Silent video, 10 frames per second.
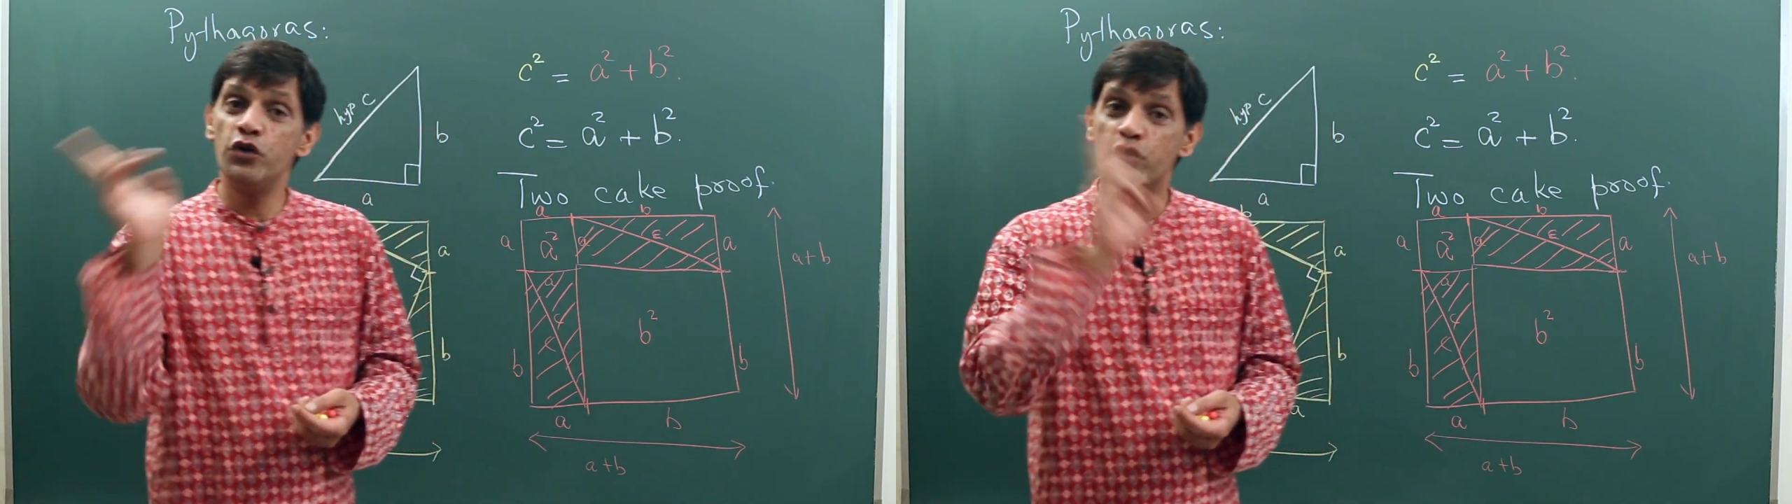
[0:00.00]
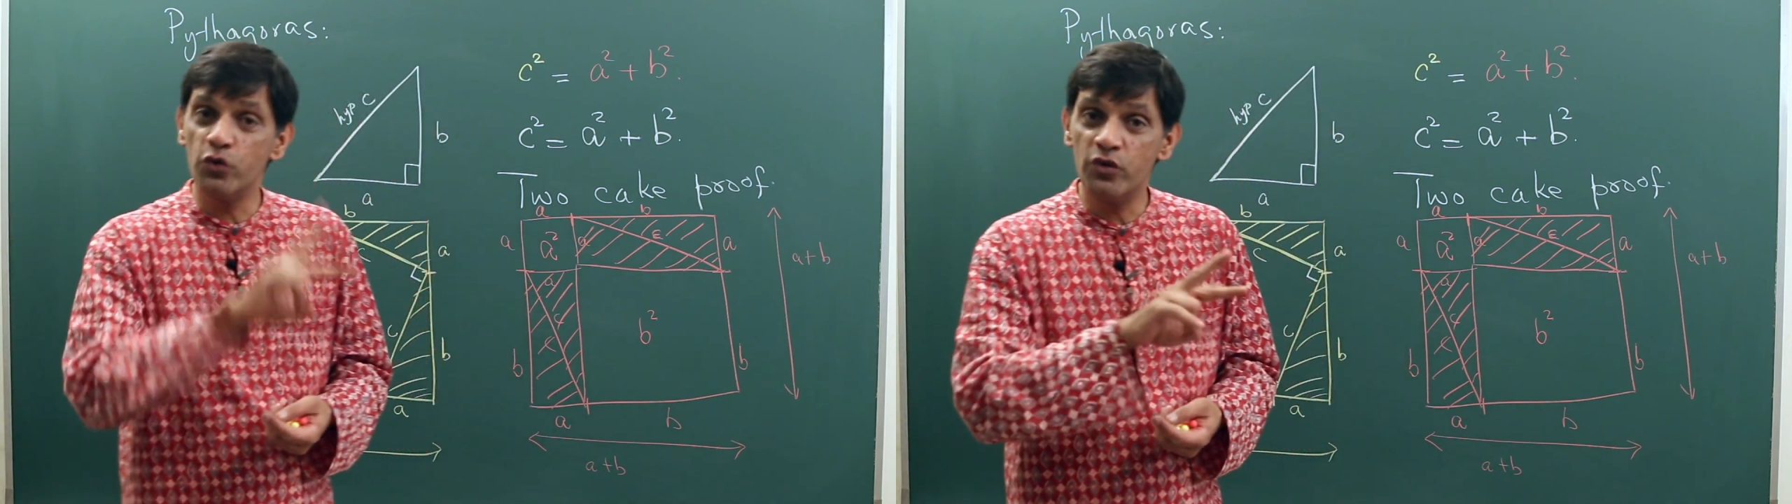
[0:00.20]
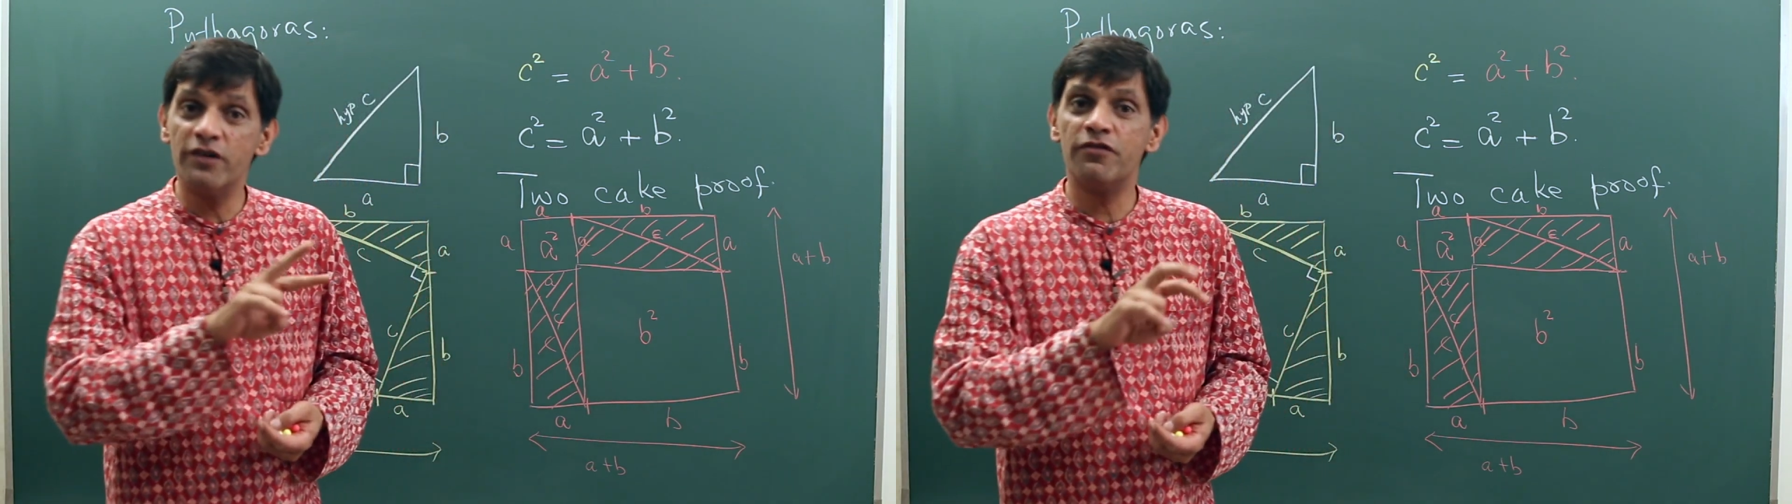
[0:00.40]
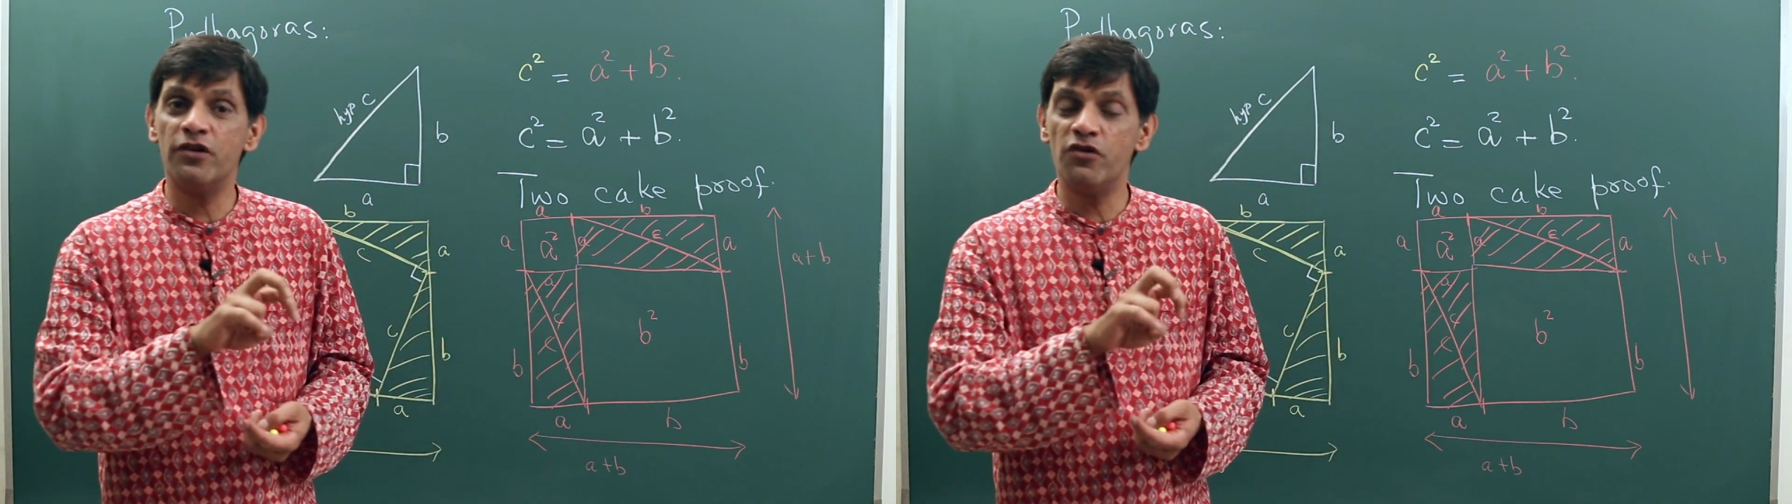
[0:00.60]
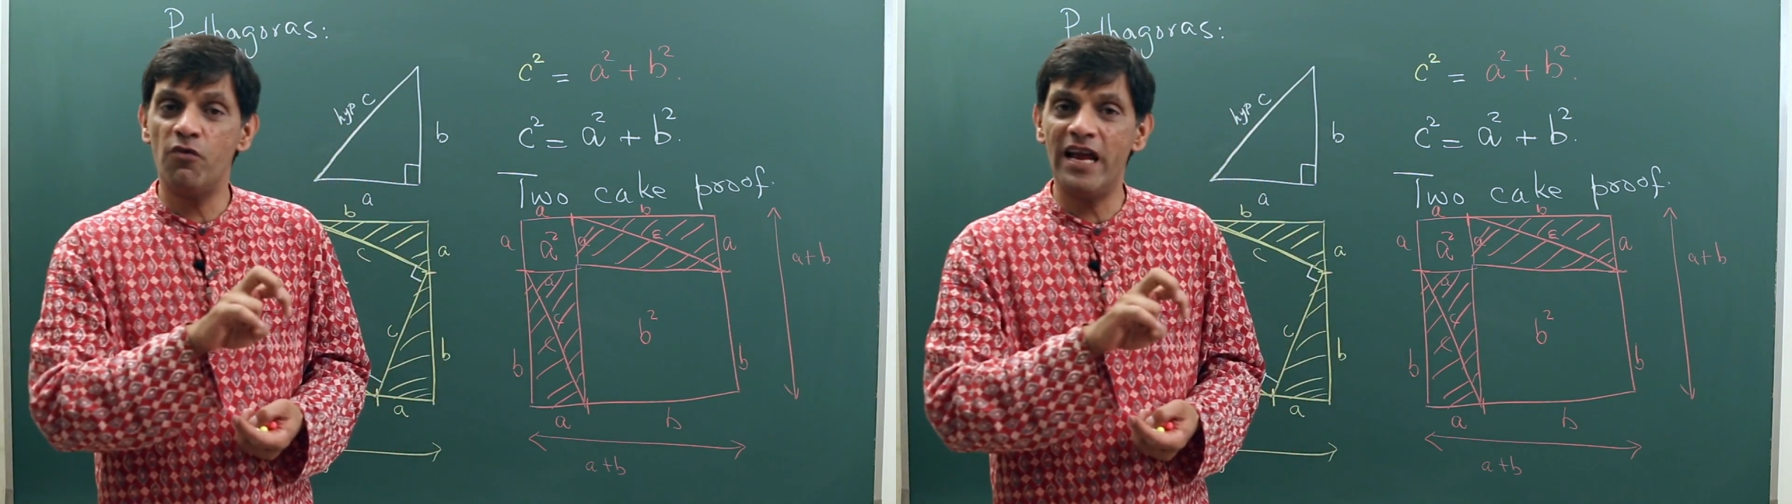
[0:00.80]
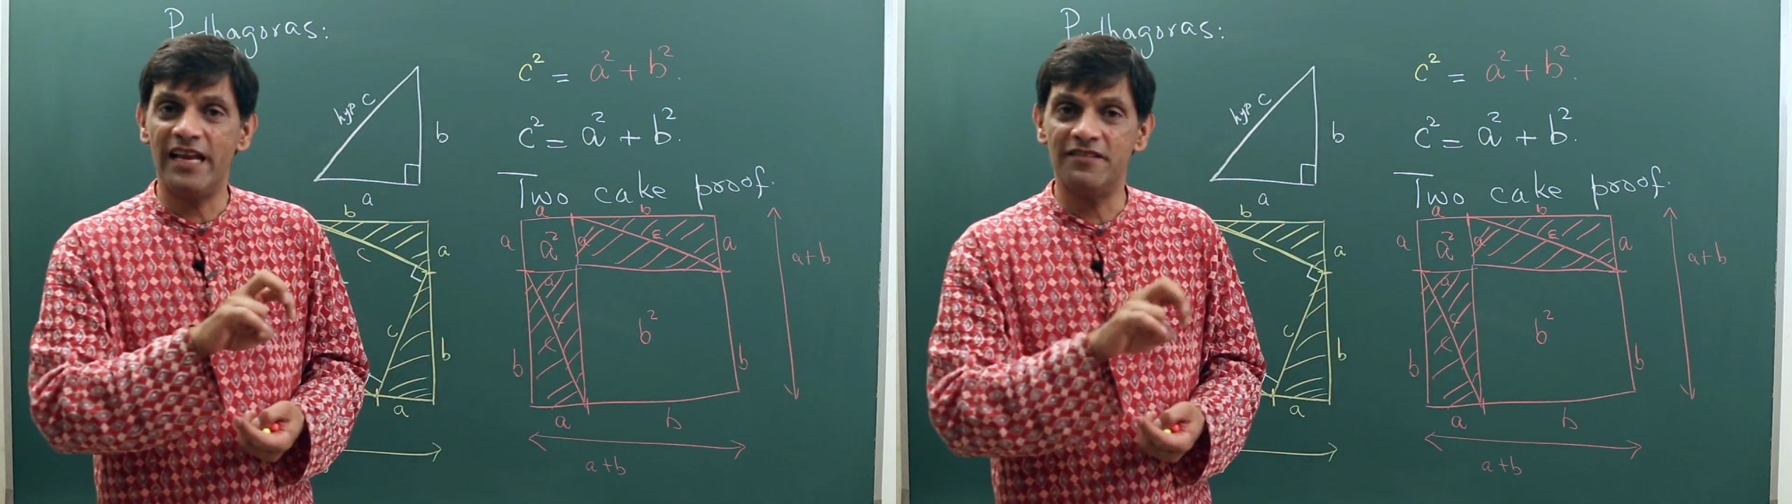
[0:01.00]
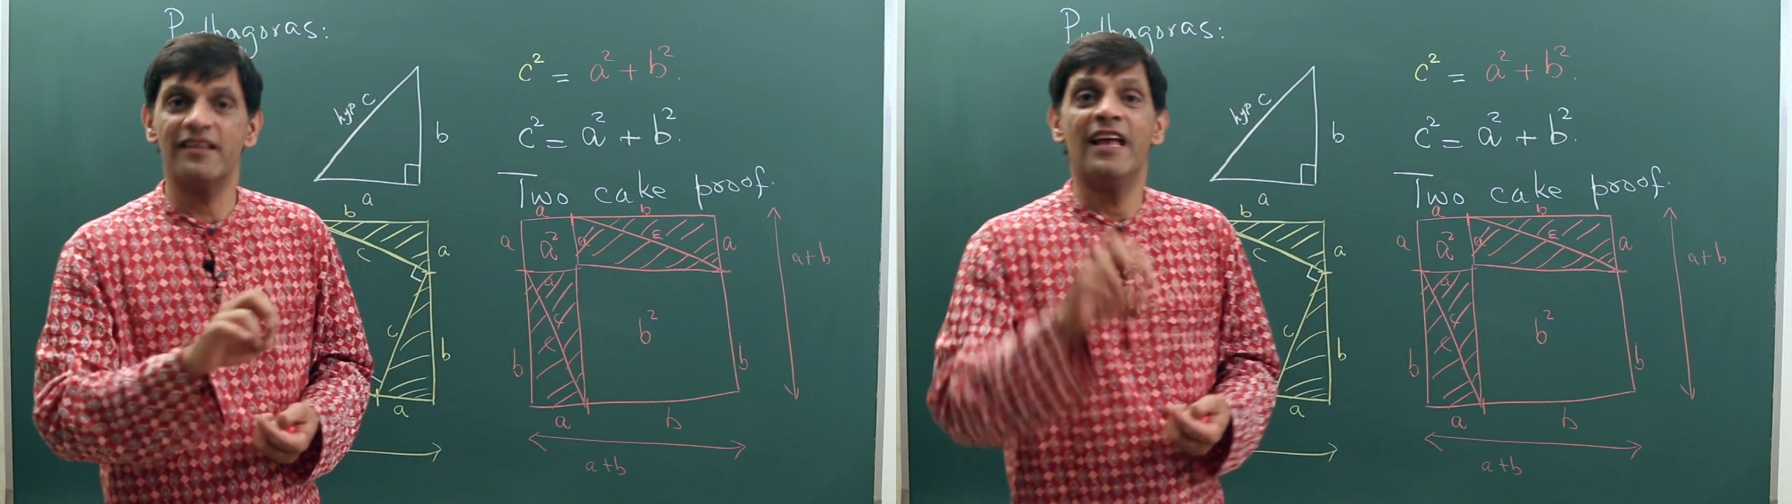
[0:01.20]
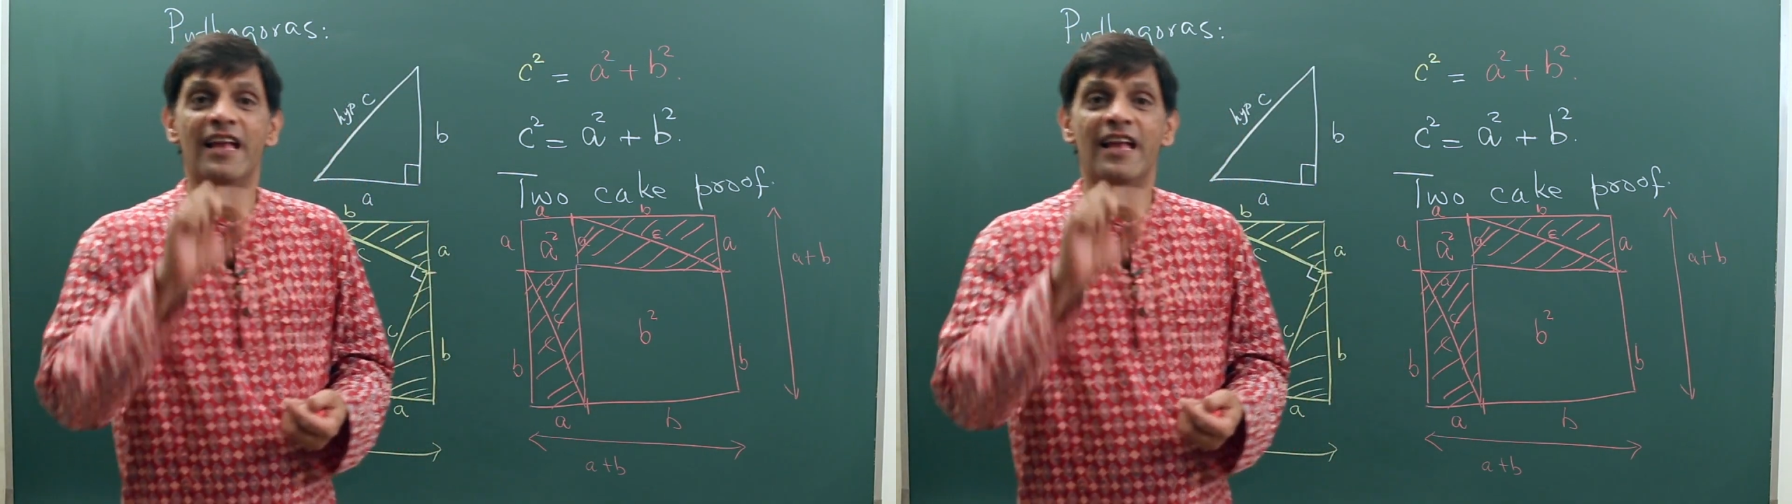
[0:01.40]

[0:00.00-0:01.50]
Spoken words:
two different ways.